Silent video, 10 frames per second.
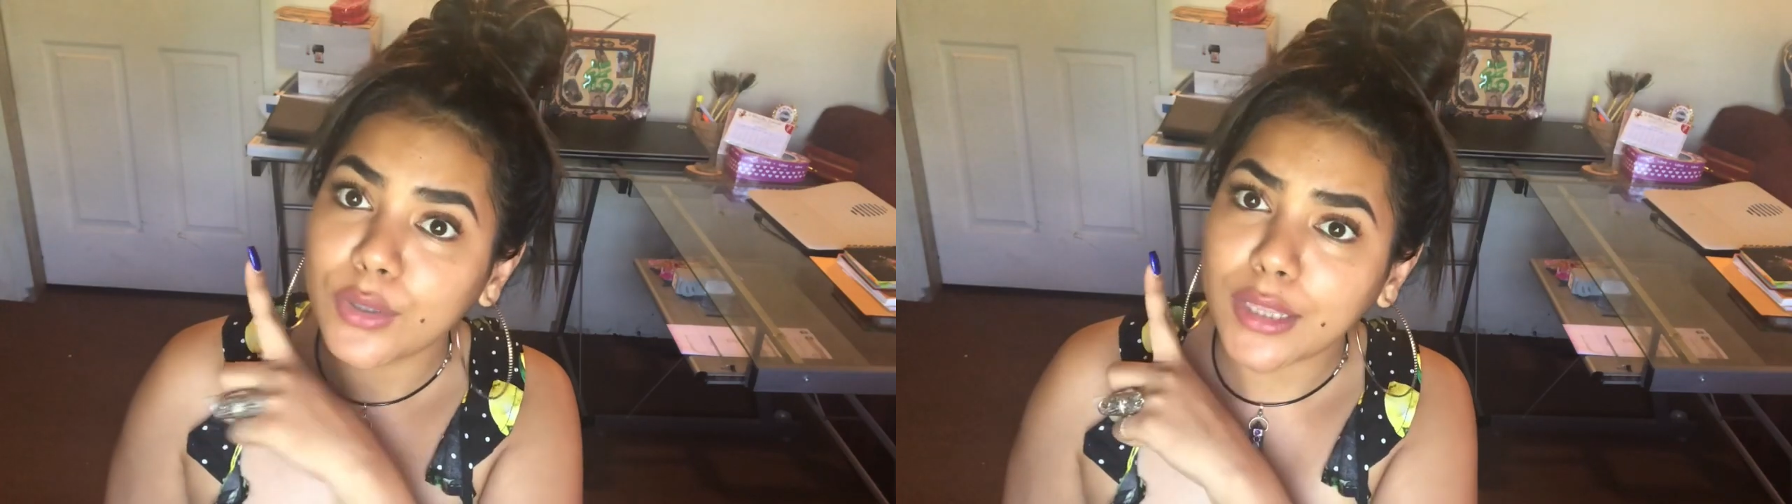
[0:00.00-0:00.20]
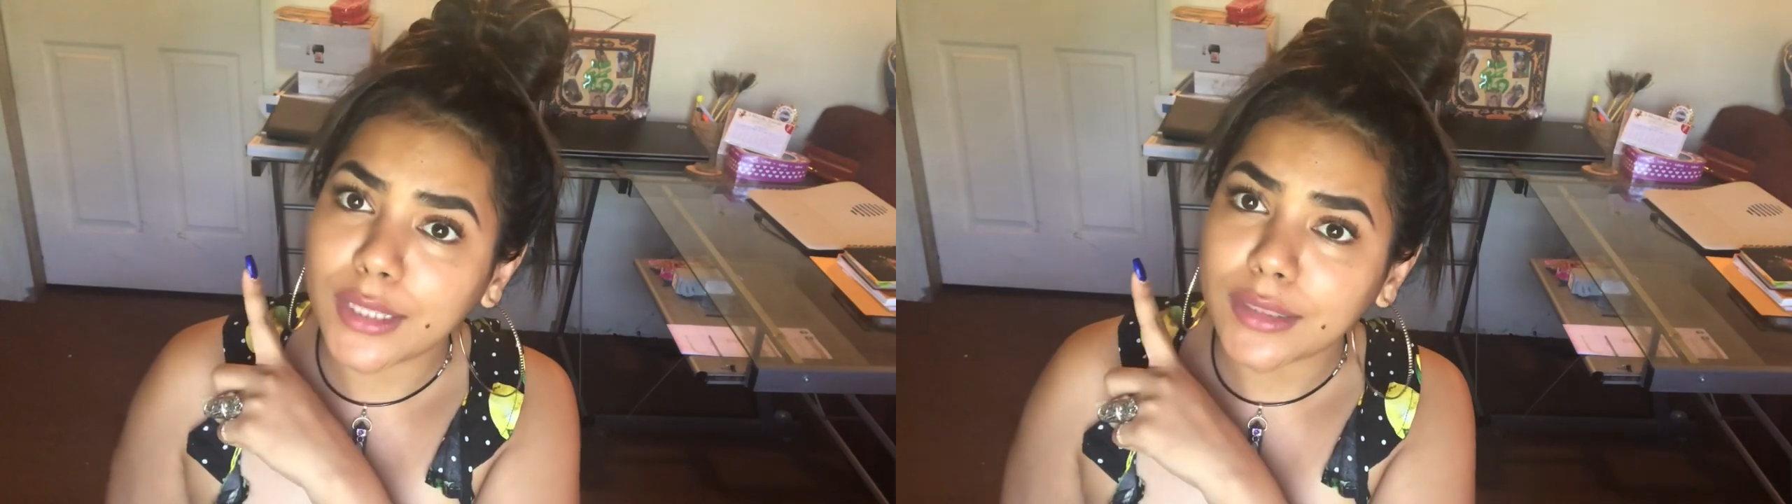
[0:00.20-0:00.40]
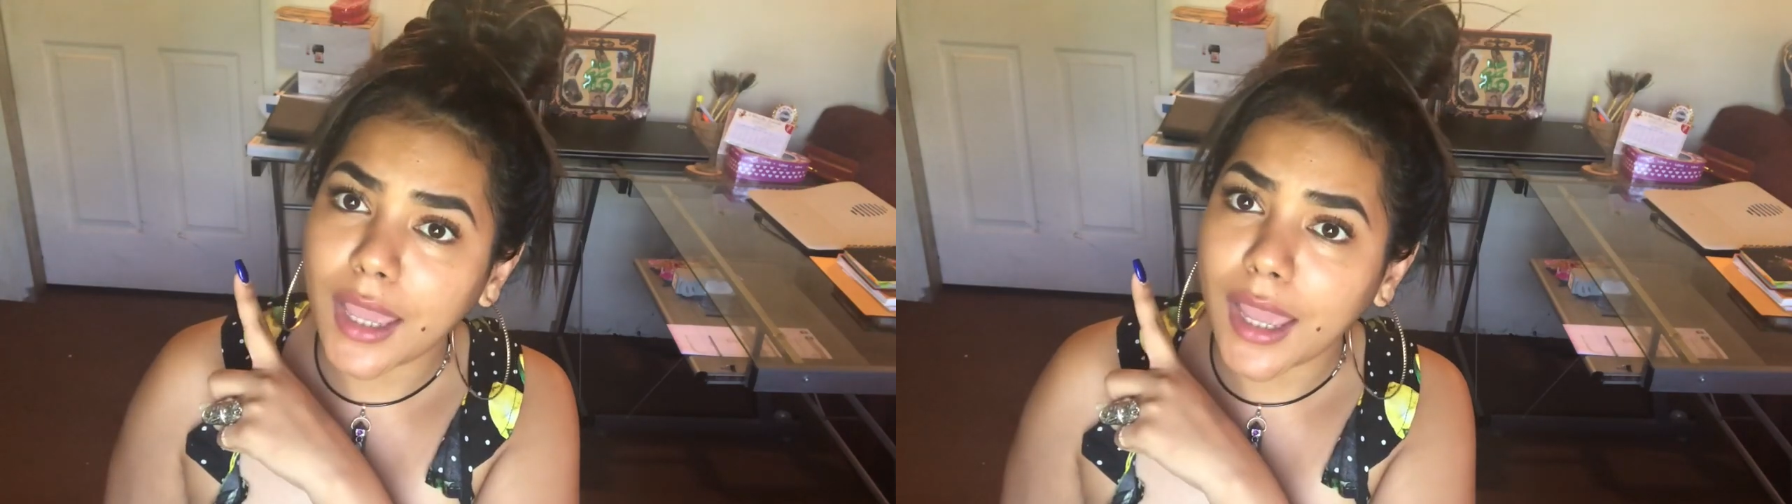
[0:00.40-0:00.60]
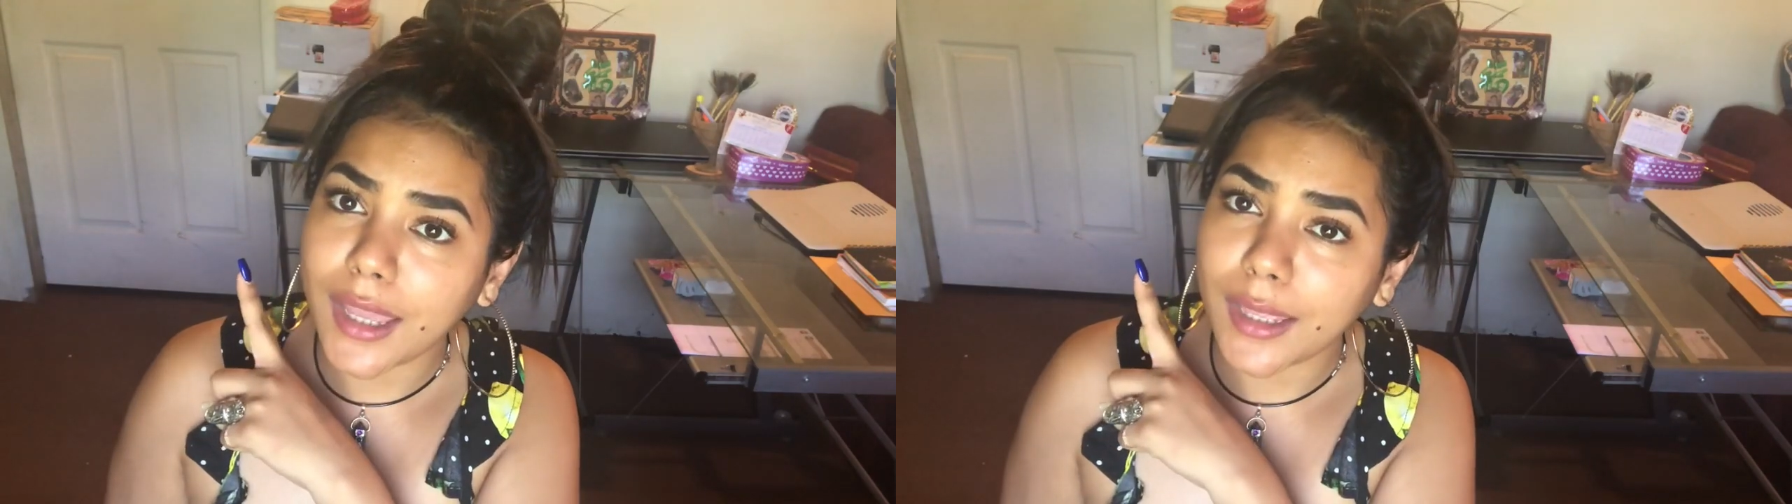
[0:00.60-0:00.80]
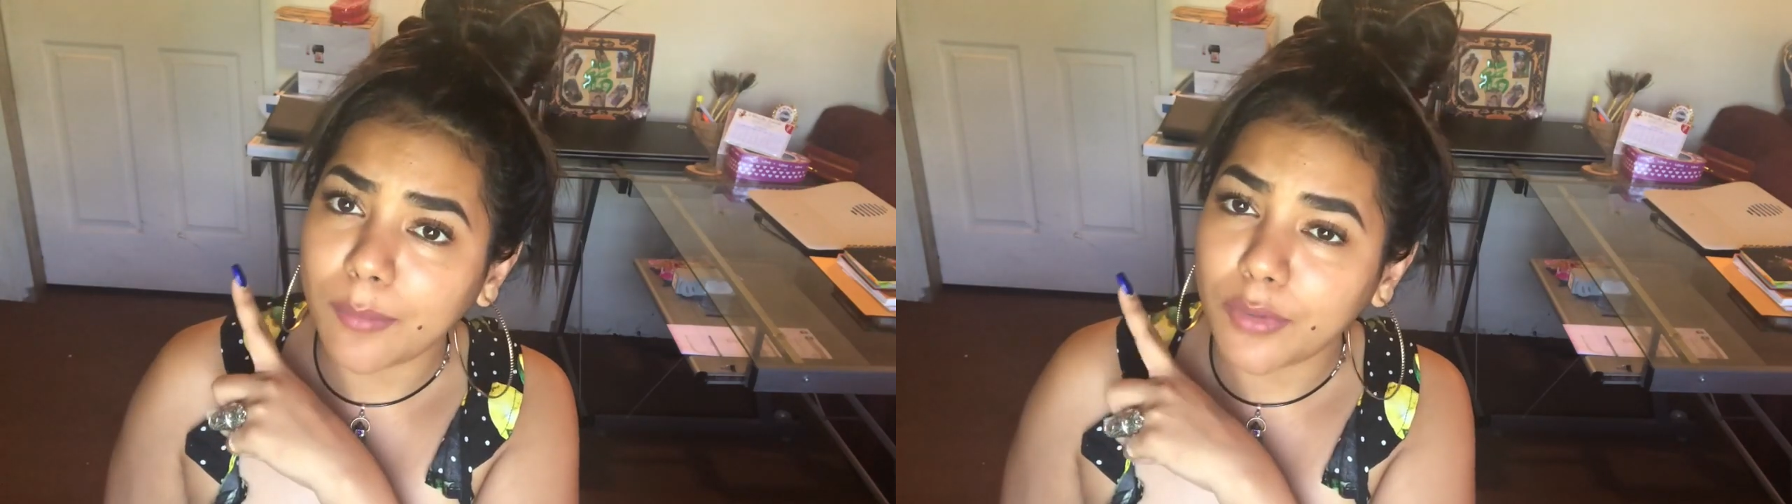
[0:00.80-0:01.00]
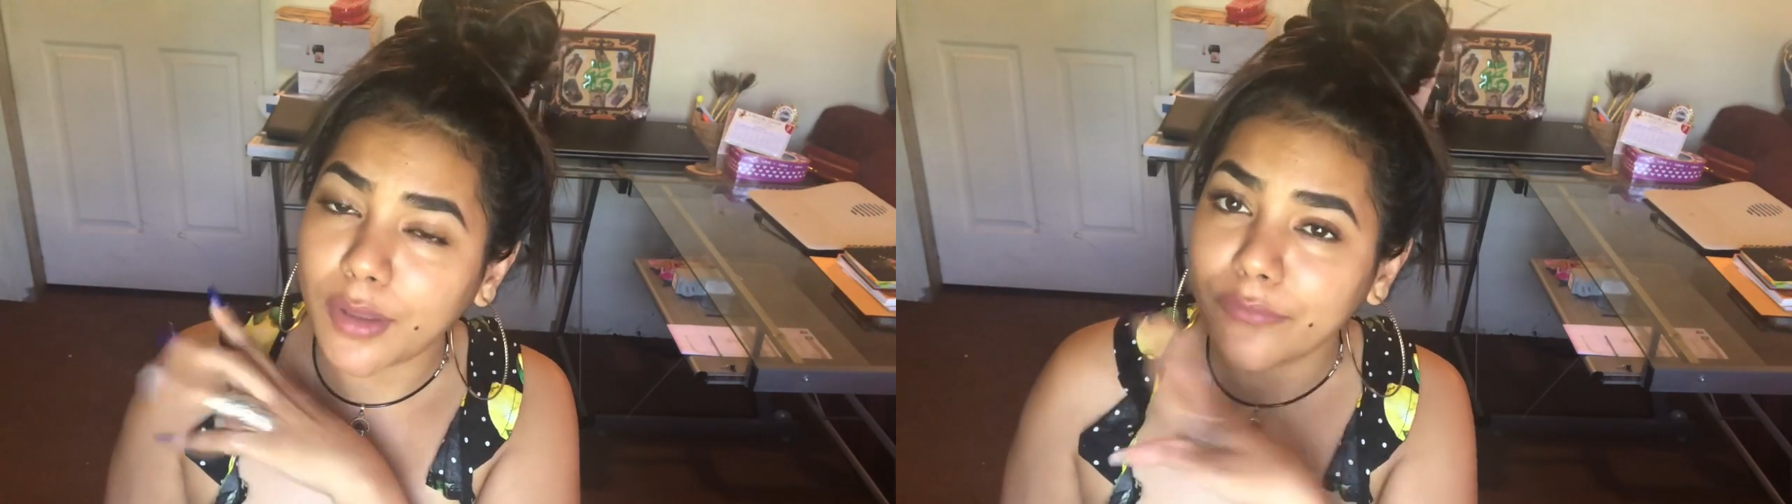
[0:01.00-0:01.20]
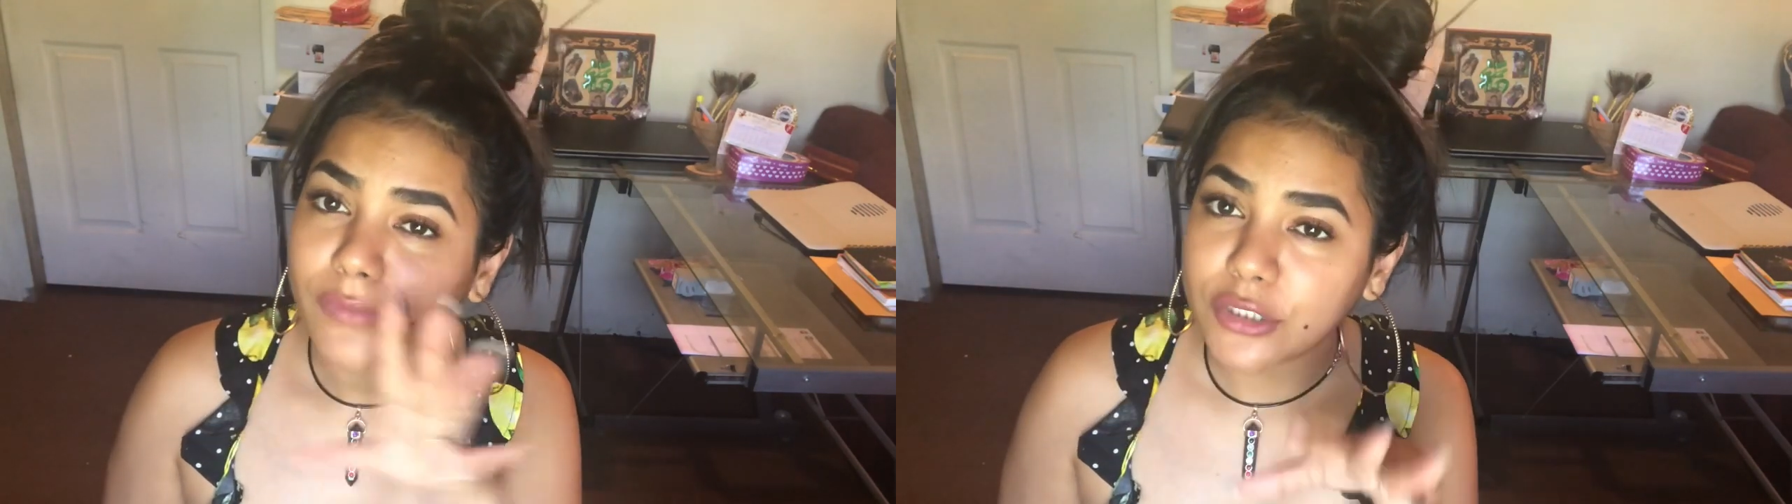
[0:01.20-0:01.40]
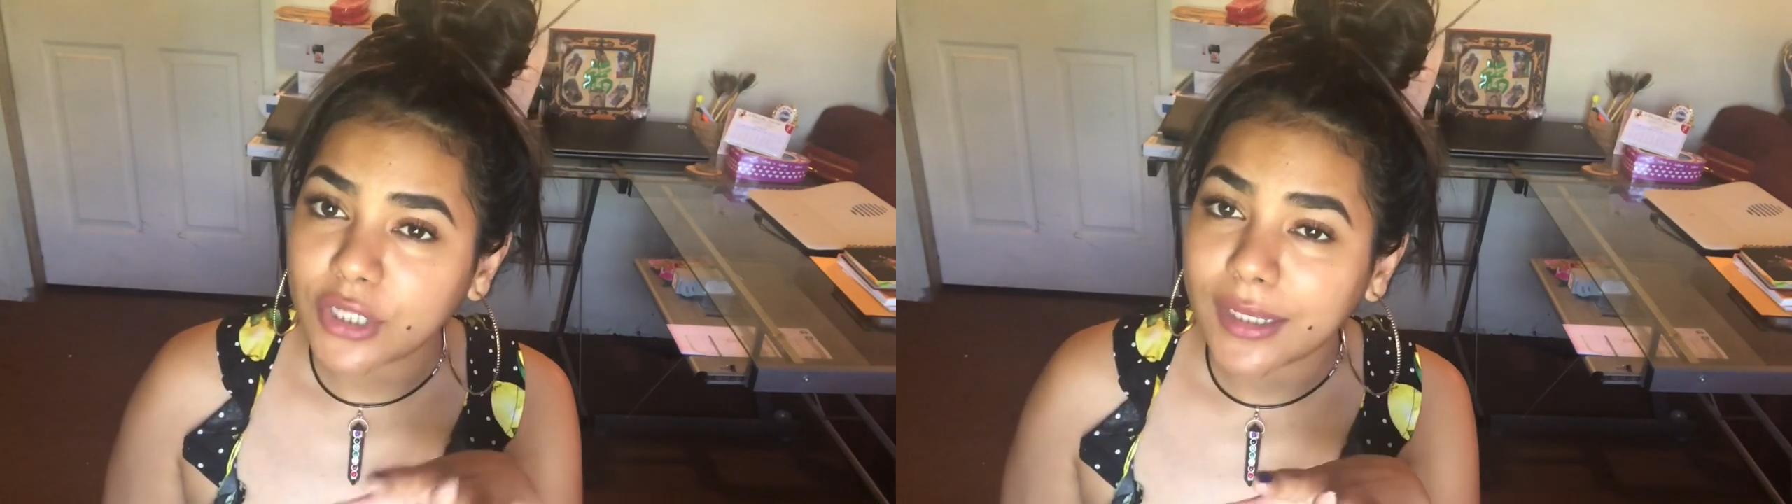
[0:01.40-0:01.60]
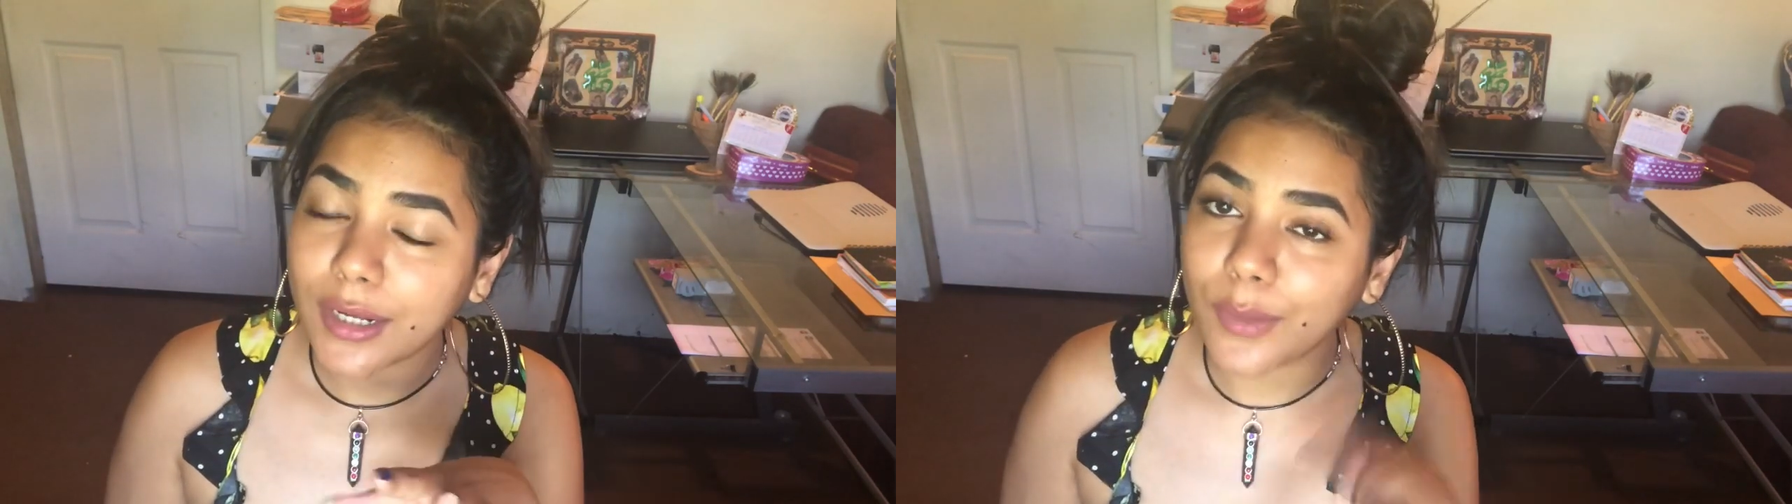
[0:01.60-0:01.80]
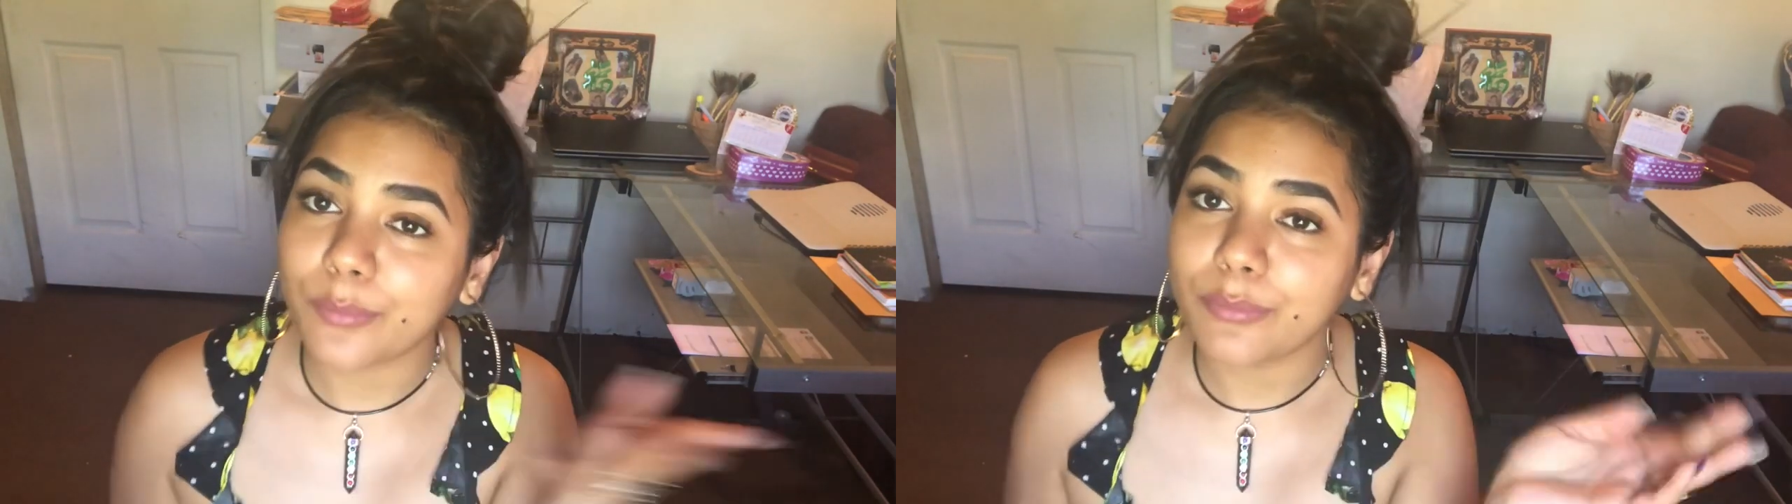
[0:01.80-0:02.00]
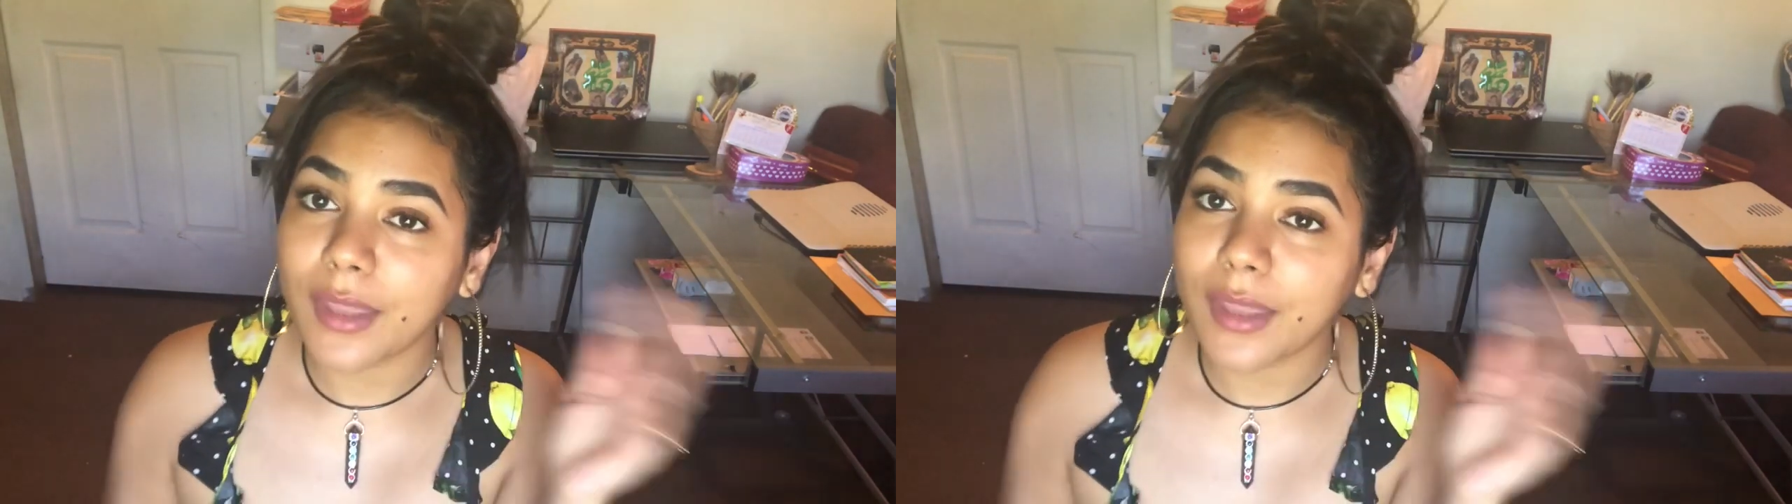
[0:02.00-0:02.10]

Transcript: click the I above and check it out